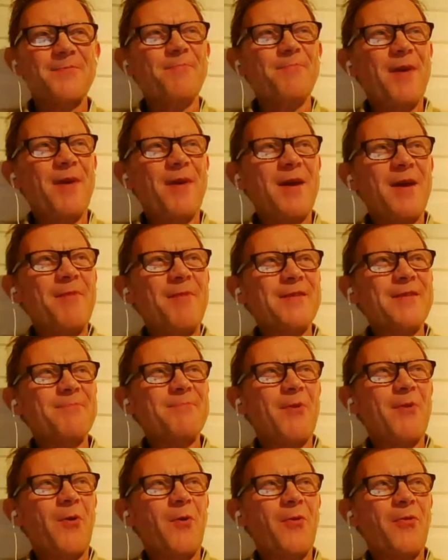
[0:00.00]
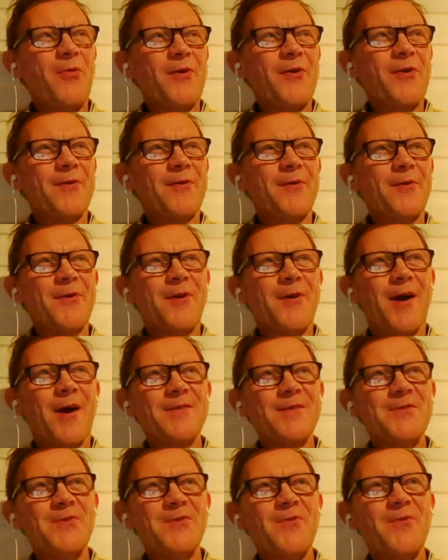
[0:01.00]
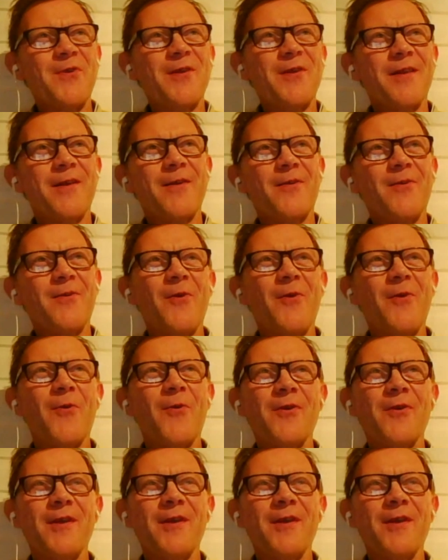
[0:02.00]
maybe it's both a cultural or an